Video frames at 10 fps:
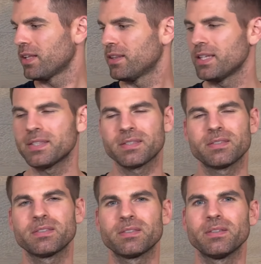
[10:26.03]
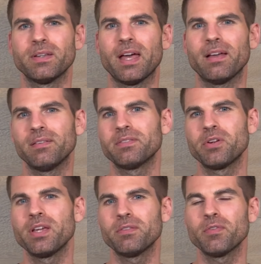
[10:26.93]
Let's
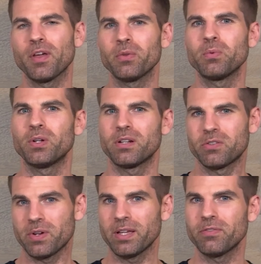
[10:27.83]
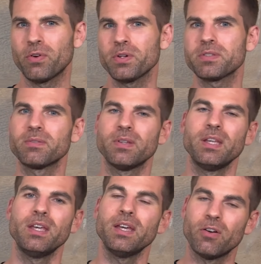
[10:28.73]
drink it without water. Try it first.
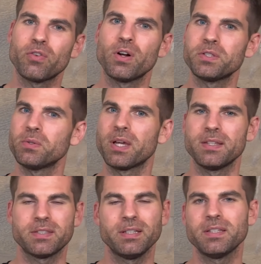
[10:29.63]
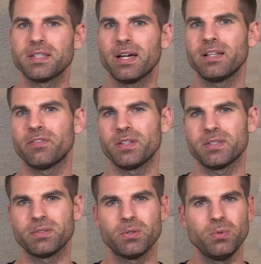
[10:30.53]
Of course, you can still decide if
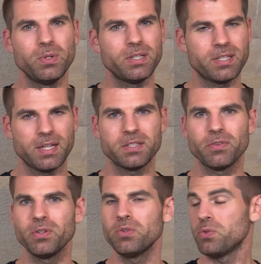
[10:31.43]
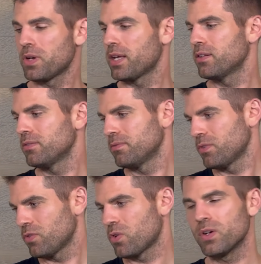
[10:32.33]
it's too intense for you, you can
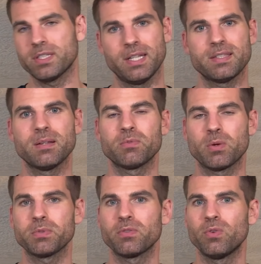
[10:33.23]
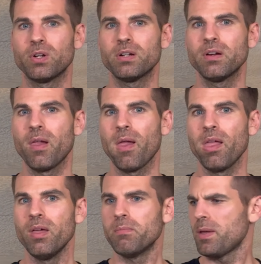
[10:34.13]
of course add some drops of water.
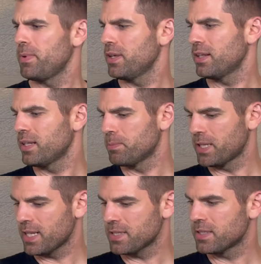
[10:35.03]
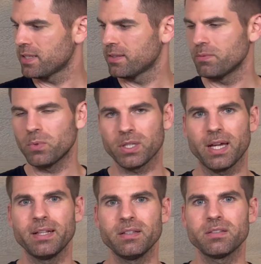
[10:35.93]
Maybe a little bit less than what
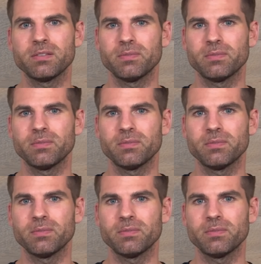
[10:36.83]
I did.